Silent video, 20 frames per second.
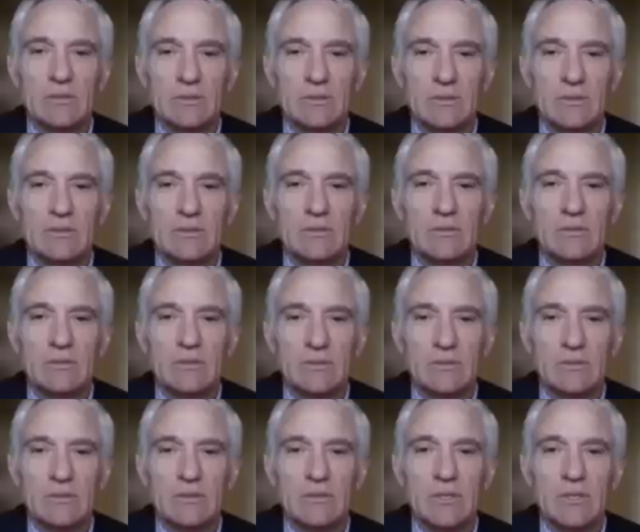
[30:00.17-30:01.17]
factors to
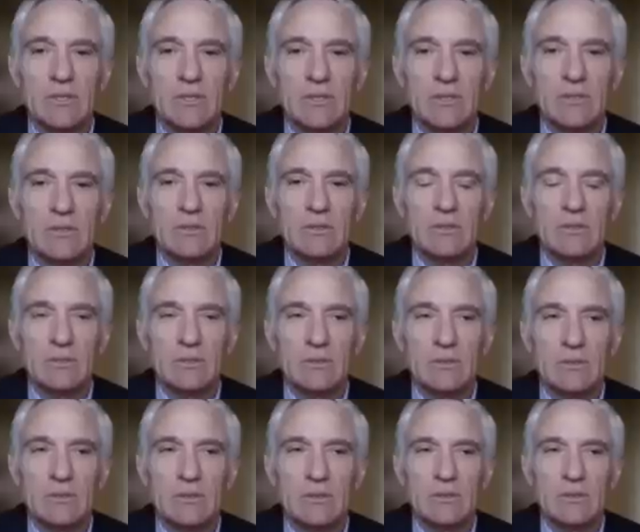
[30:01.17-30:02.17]
optimize or
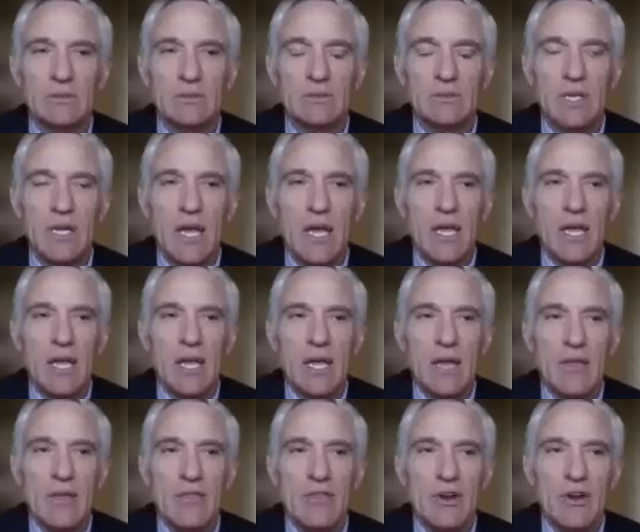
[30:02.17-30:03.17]
minimize.
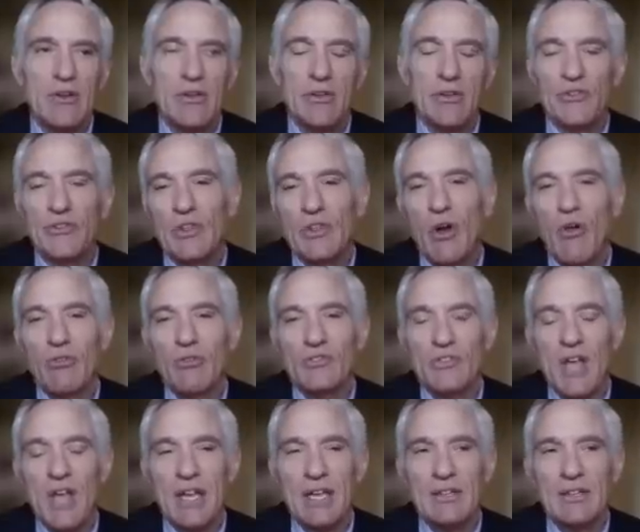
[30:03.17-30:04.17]
There is no
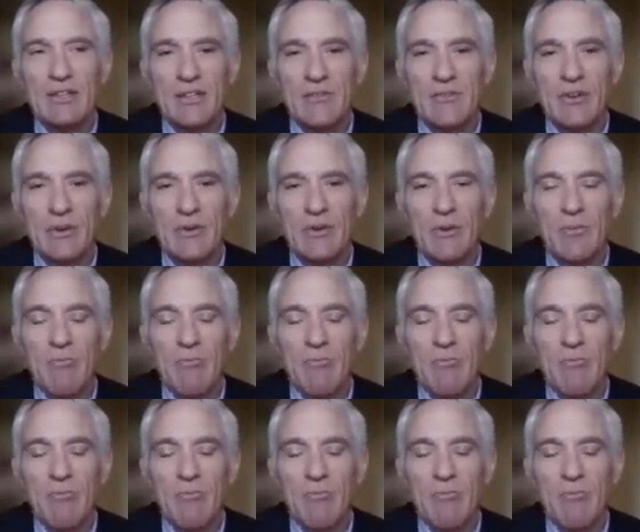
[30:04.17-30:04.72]
scientific